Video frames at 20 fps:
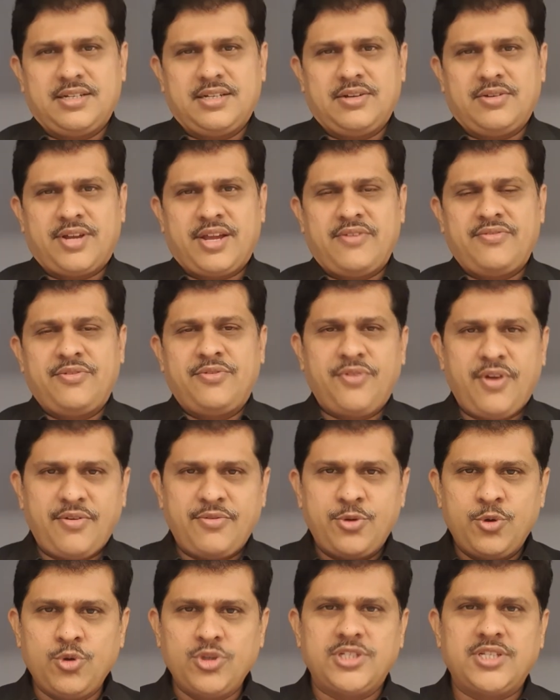Okay. If you have
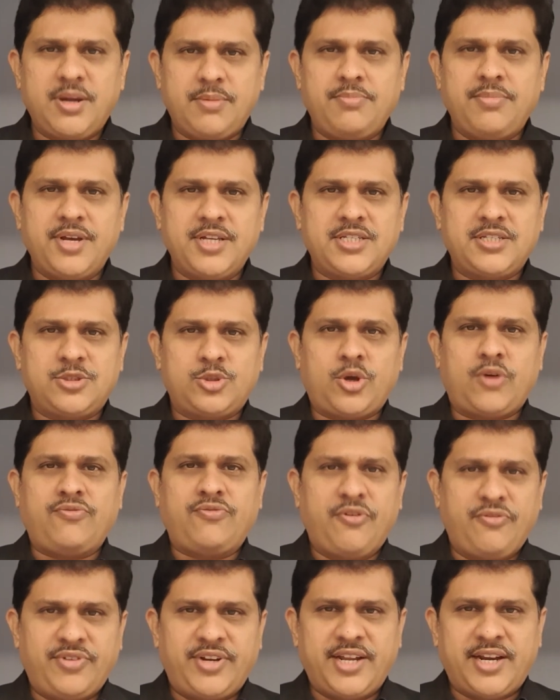huge numbers, top
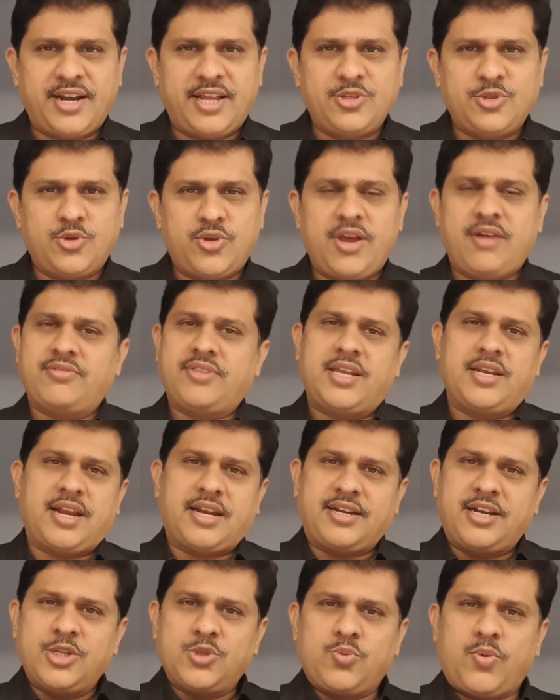50 clients here, then
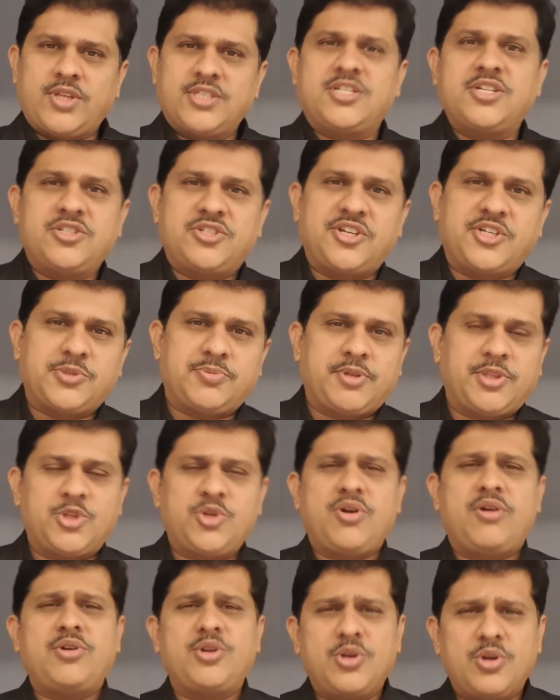at least once in 6 months, you
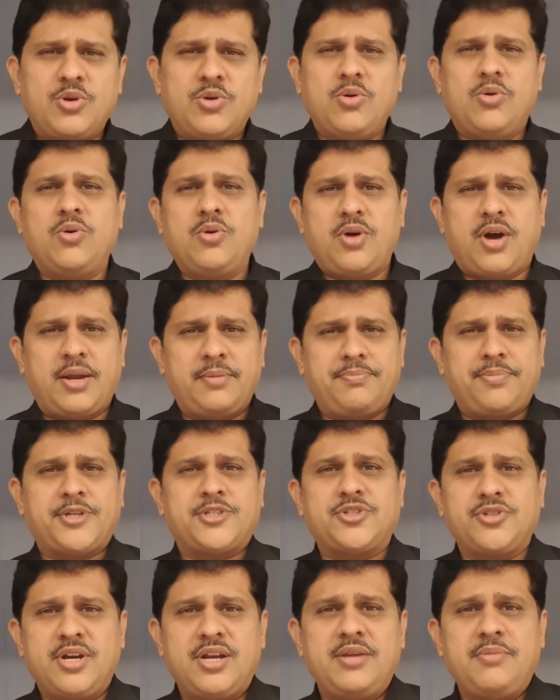have to go and
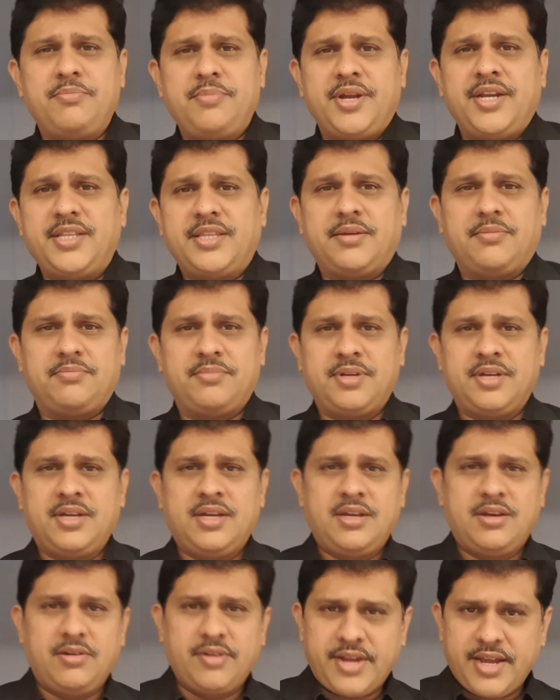personally meet them.
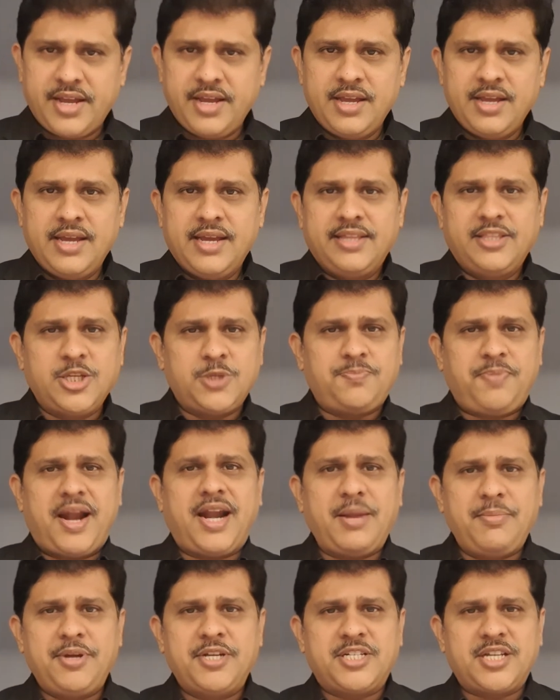Okay. In this
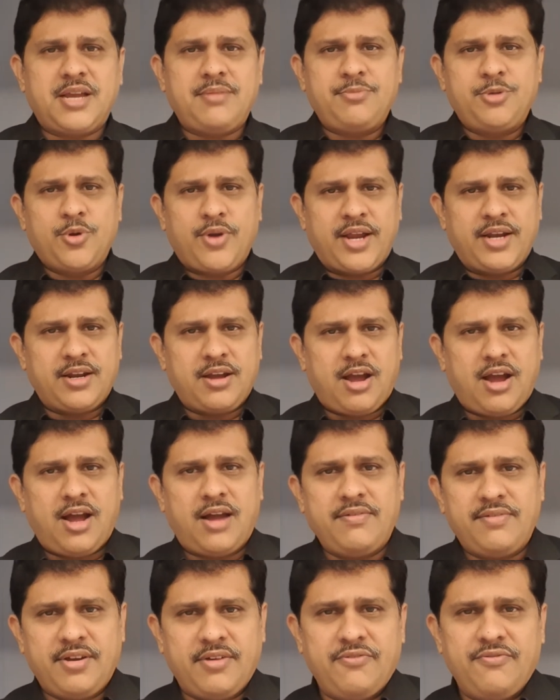pandemic time, you can
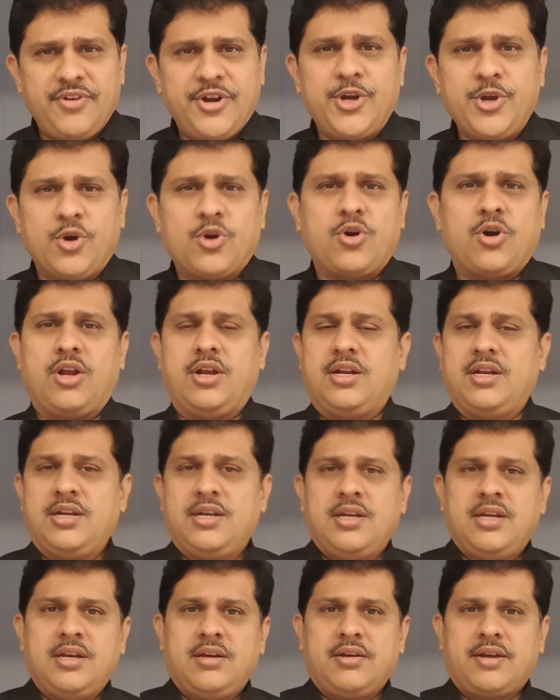have a video call.
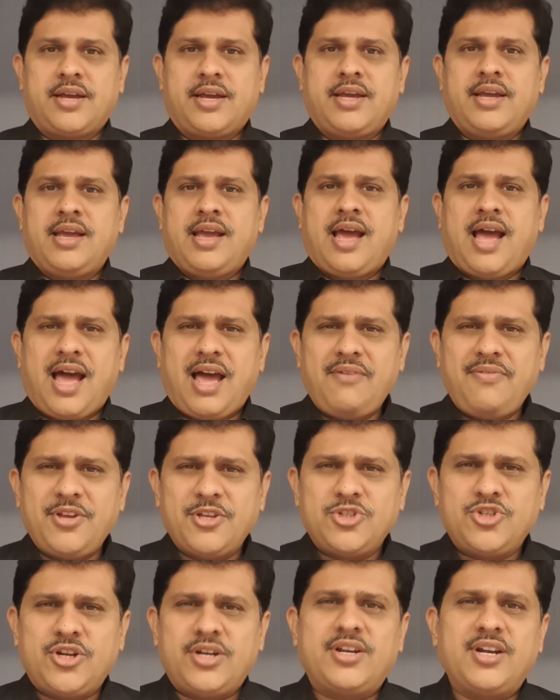Okay, have a
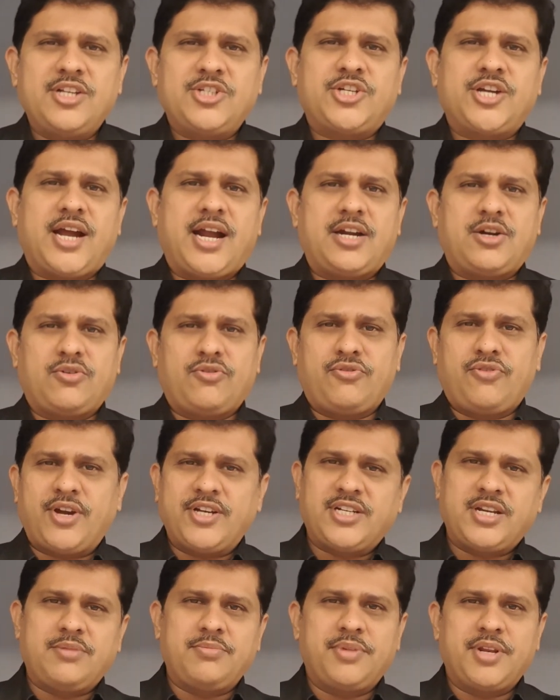general chat of
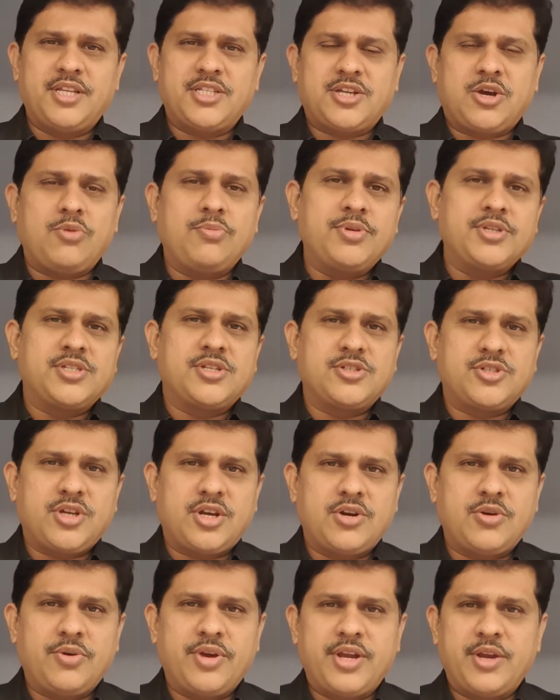5-10 minutes, how business are
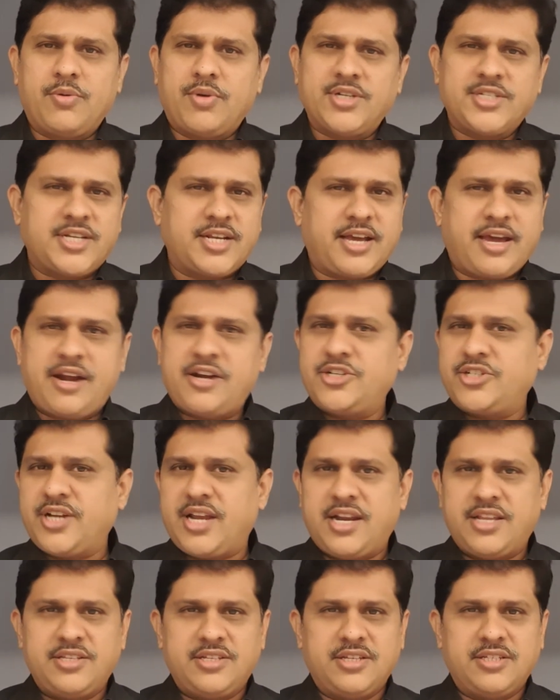going, what is their current
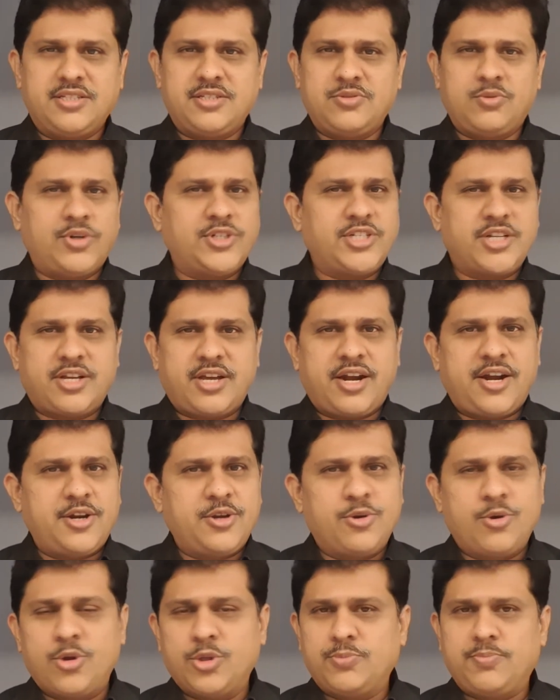challenges, what is their current
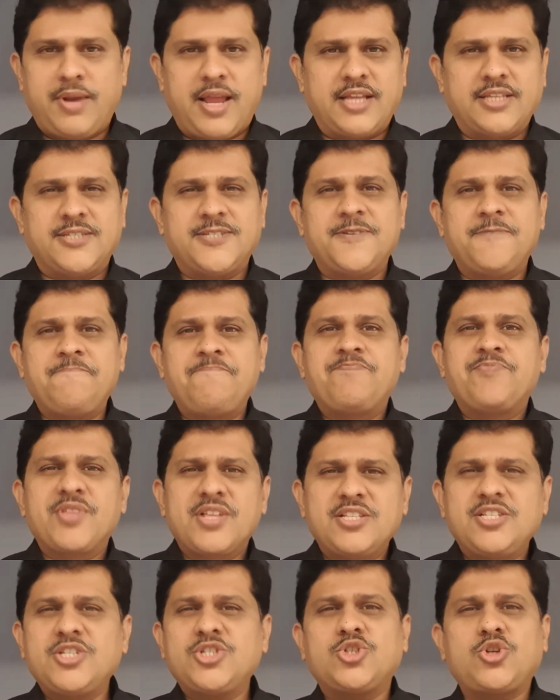growth plans.
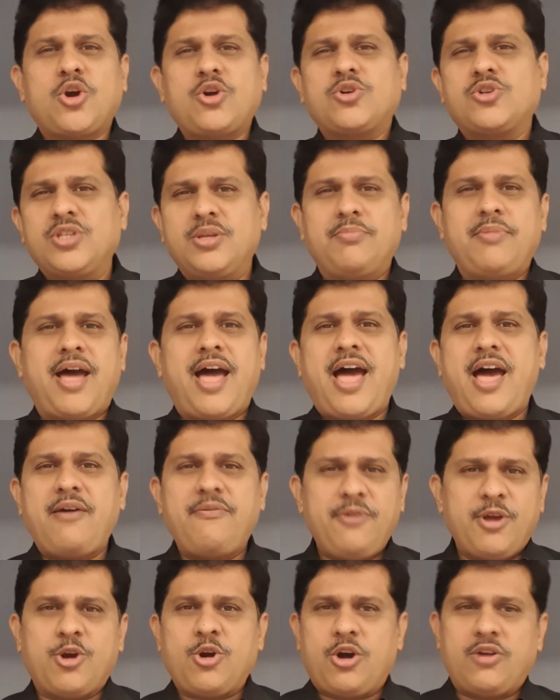Just talk to them, have
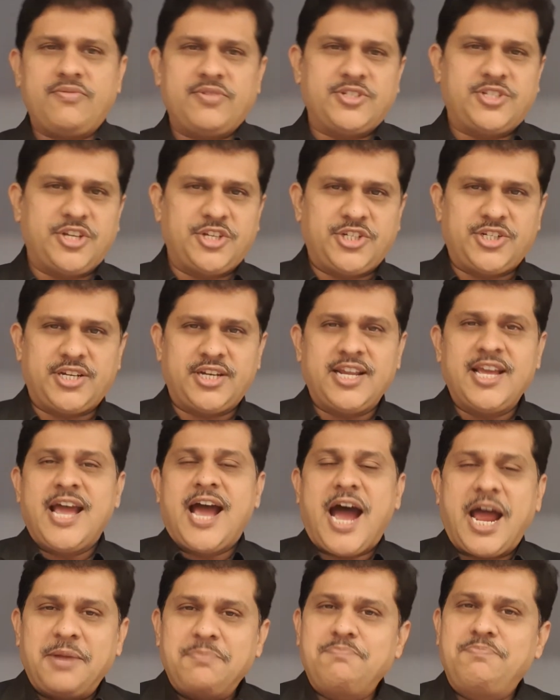a conversation
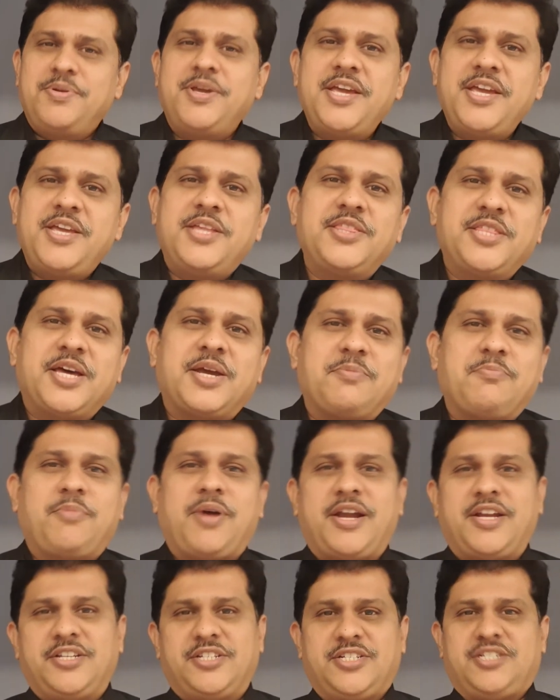and be in their
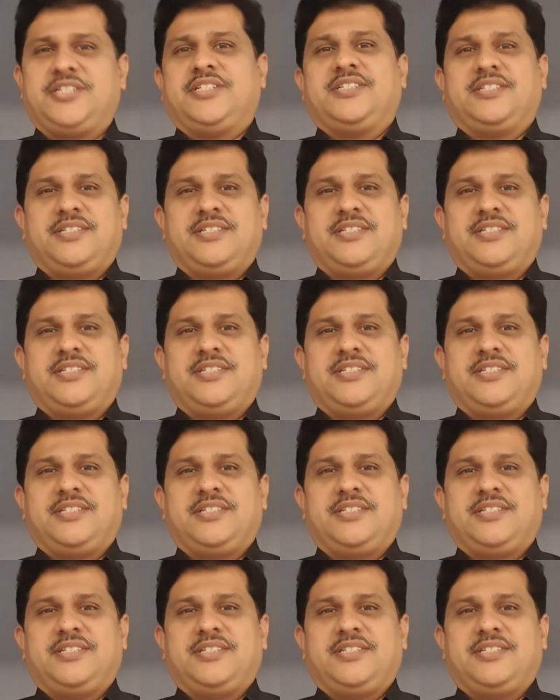mind.